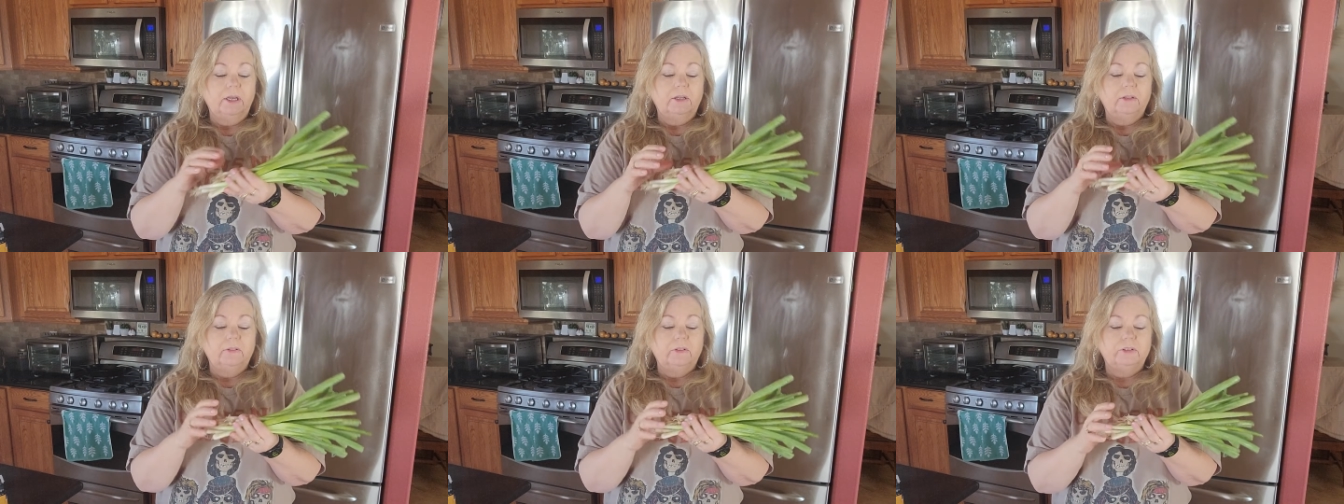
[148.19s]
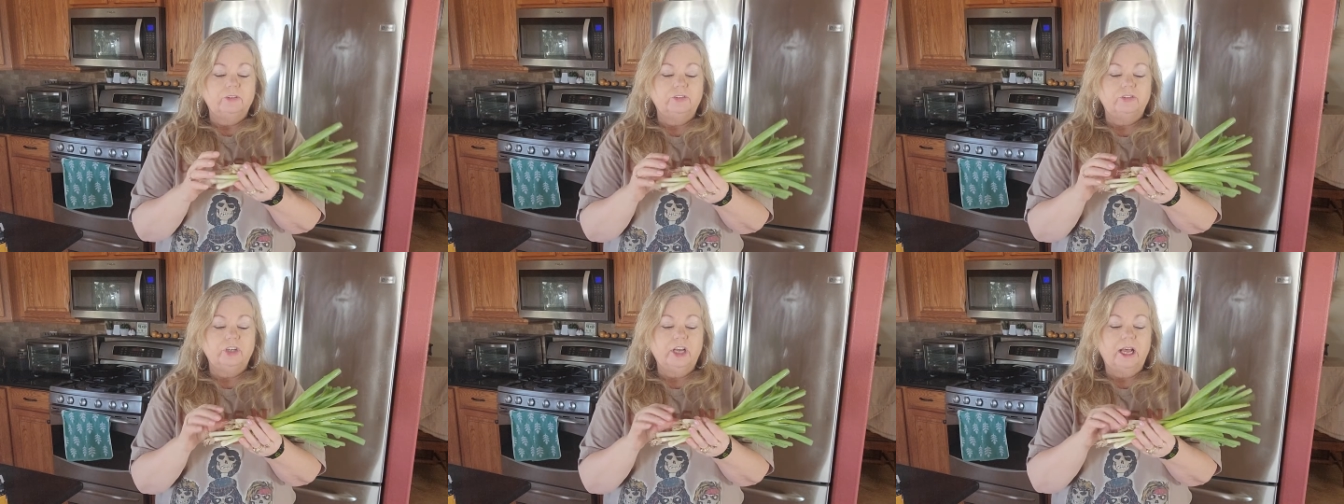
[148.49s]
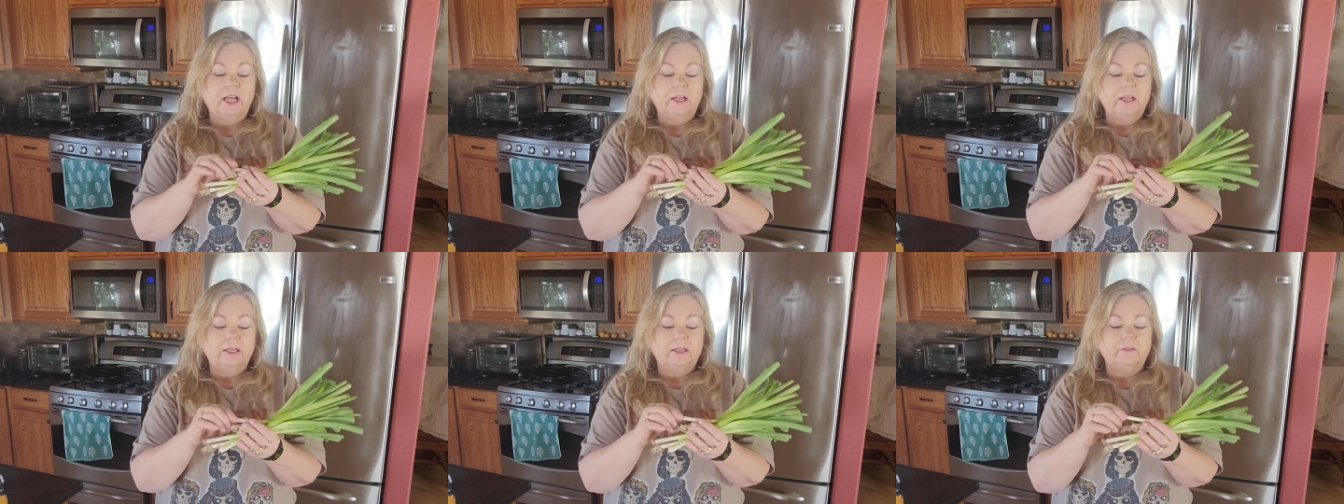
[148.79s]
The
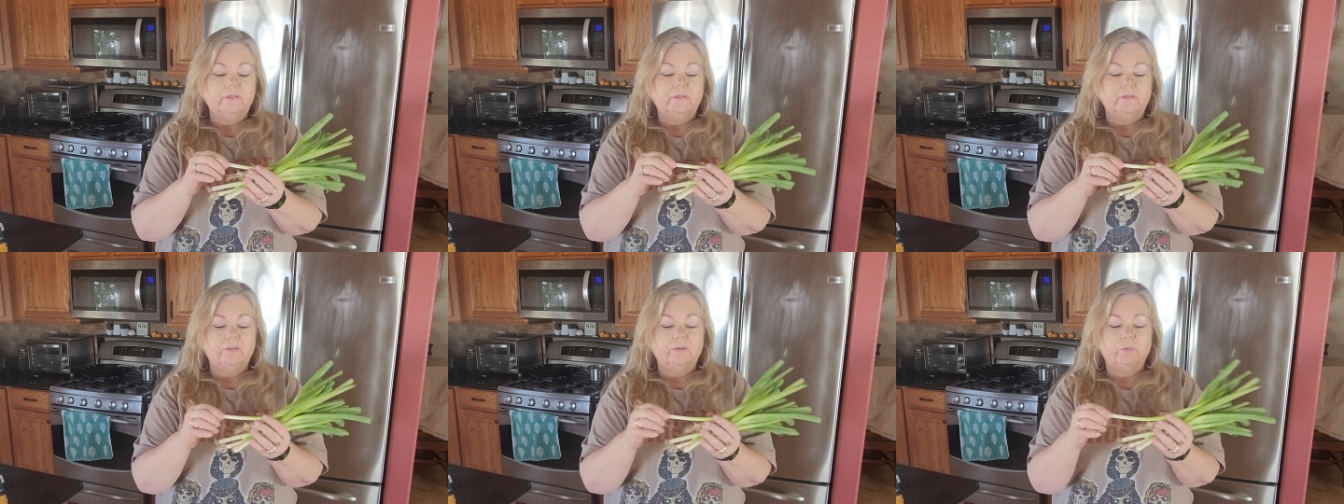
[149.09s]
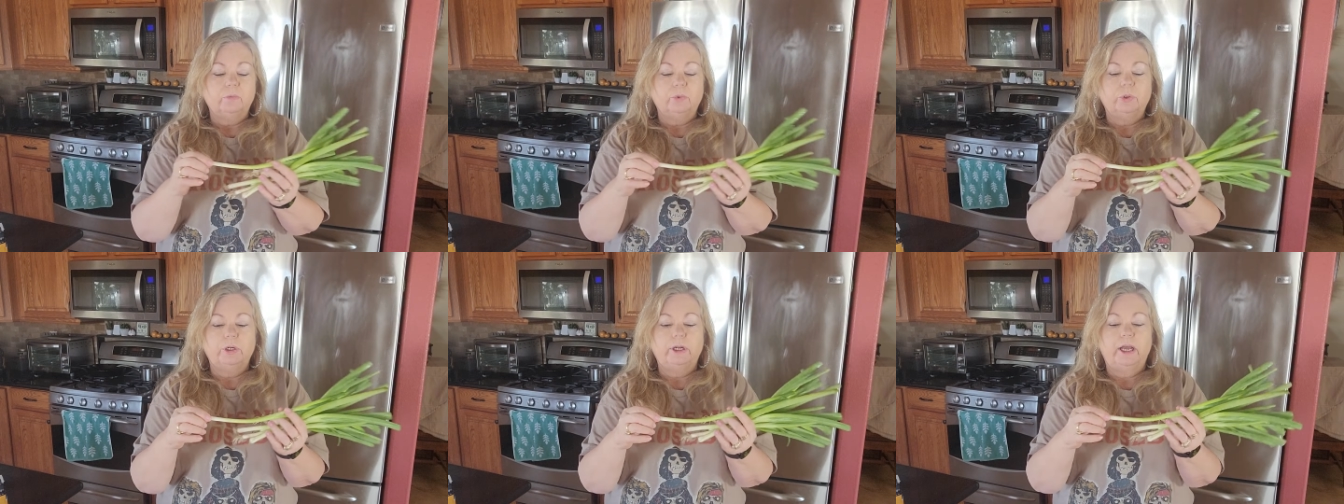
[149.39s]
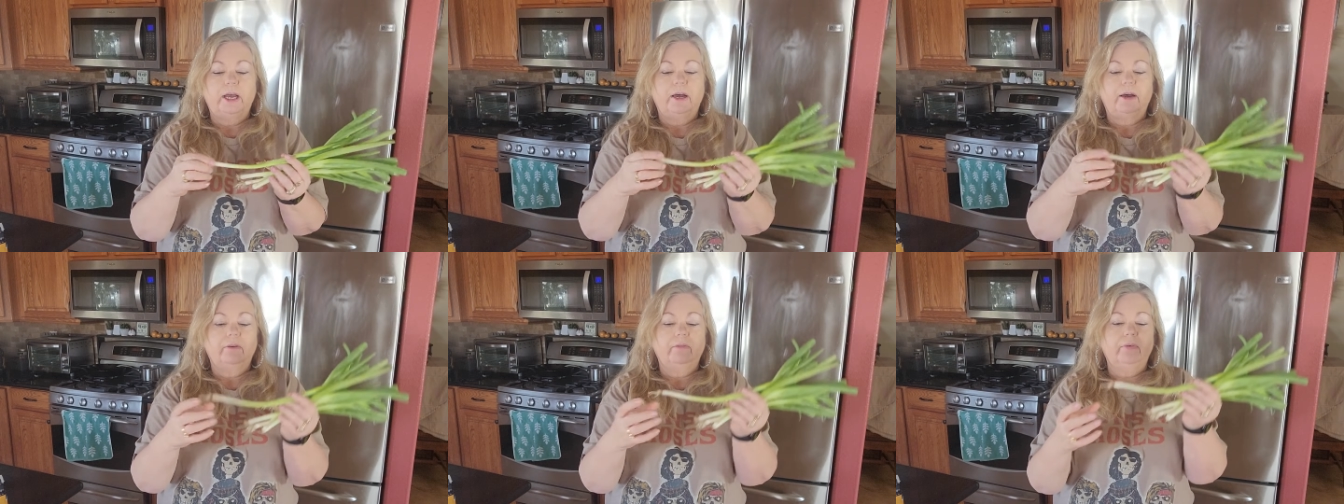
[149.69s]
shallots would
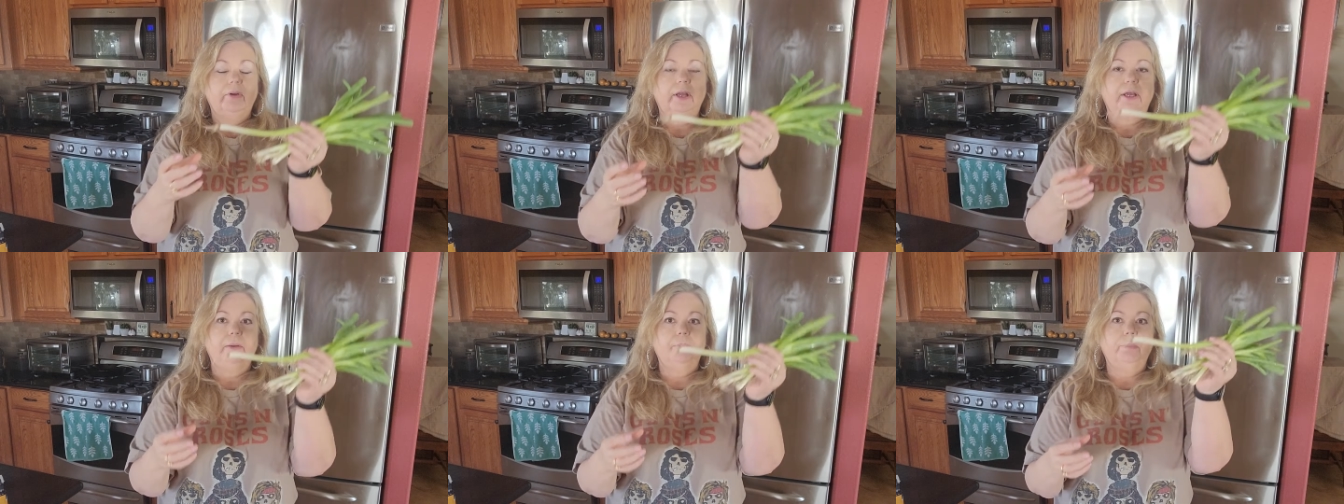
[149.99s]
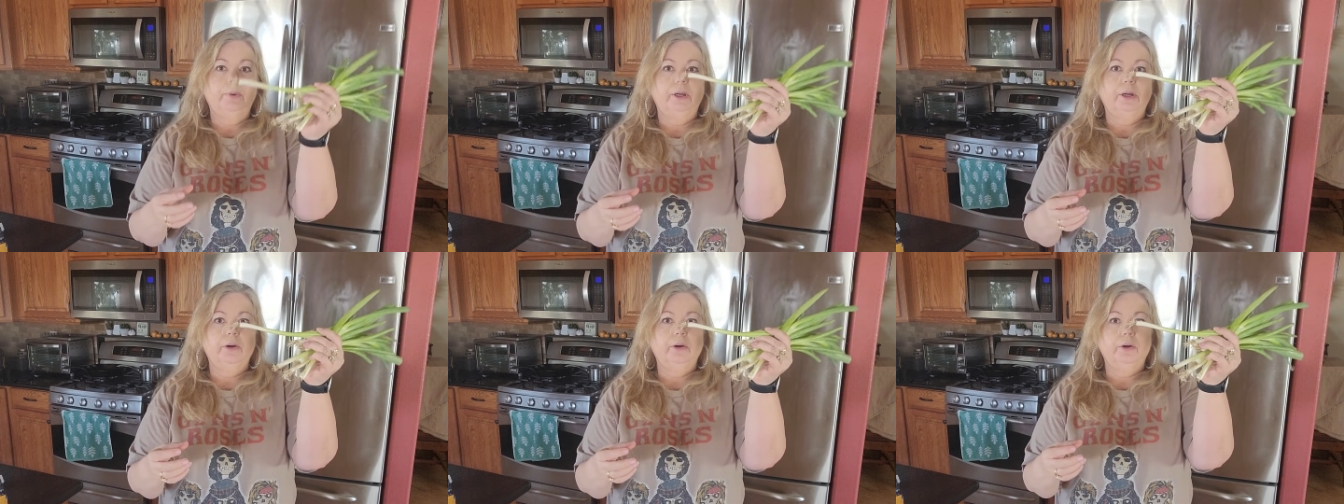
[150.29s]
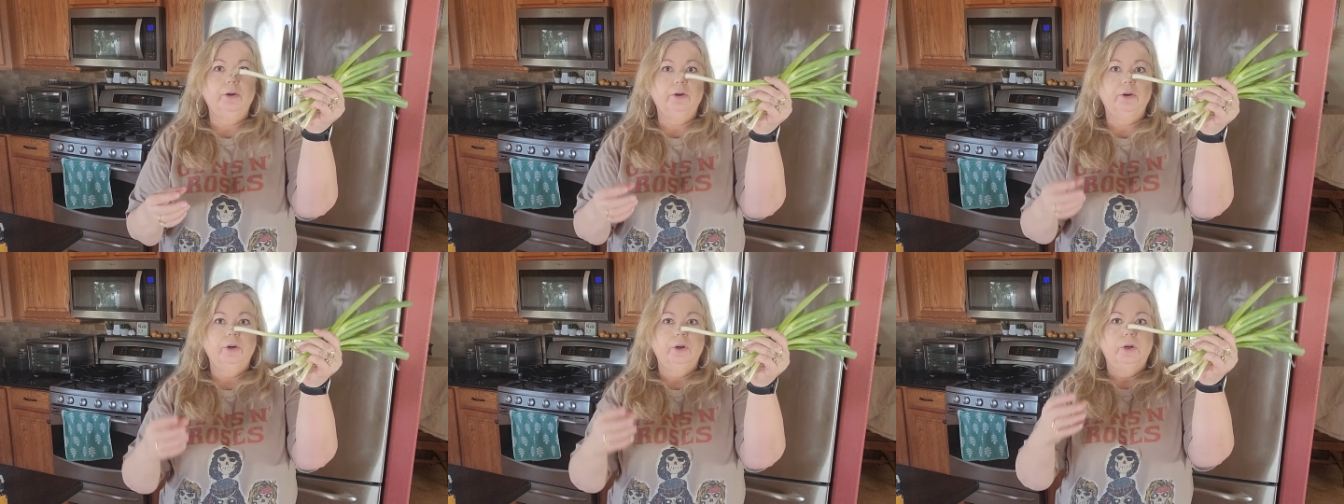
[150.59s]
have a
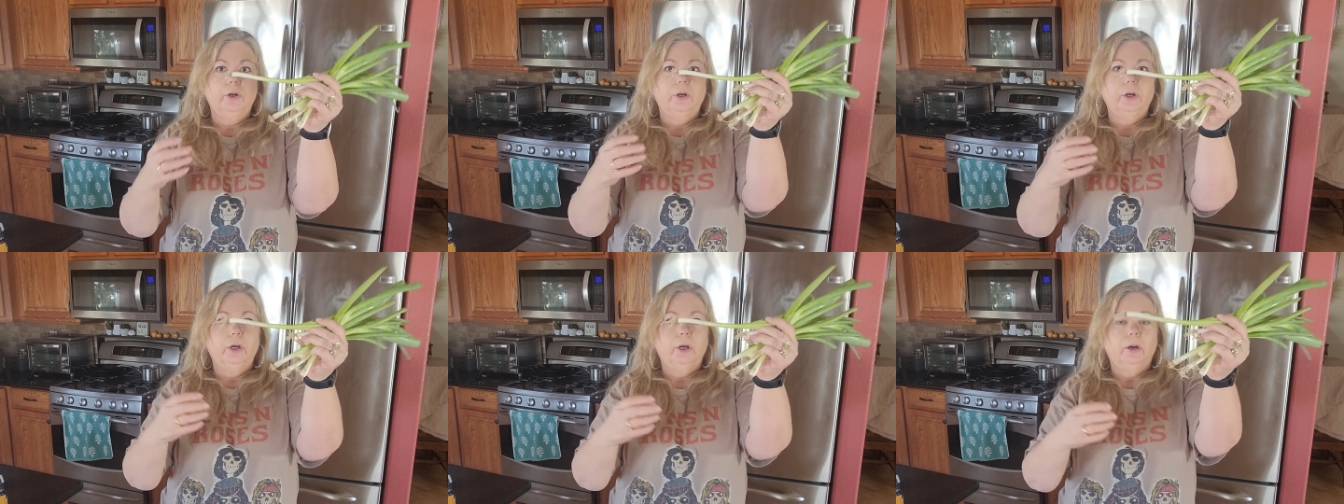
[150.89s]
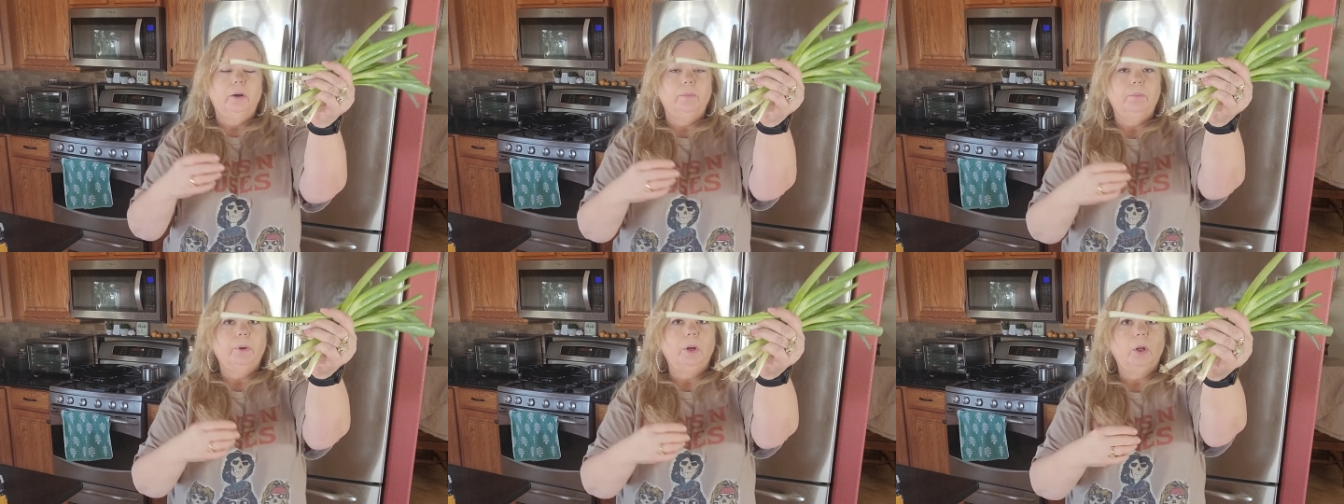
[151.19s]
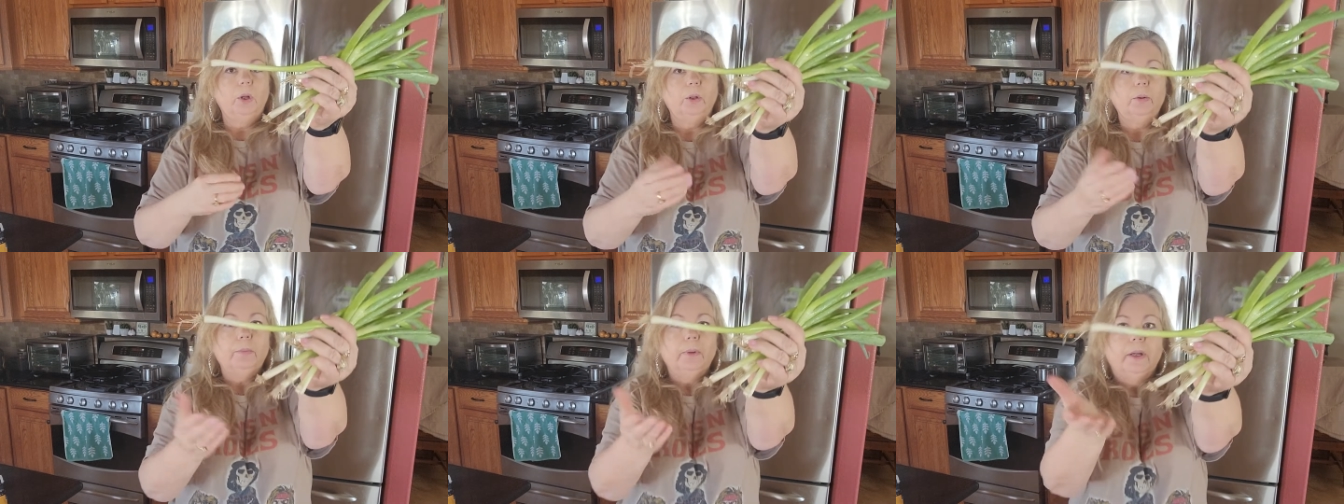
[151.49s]
bigger
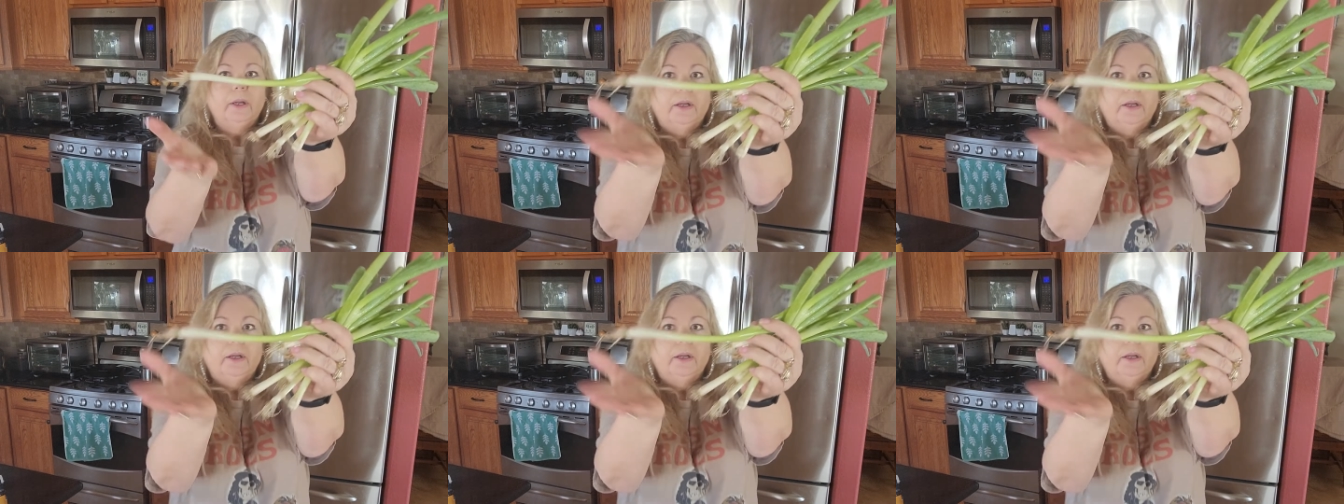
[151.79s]
bulb.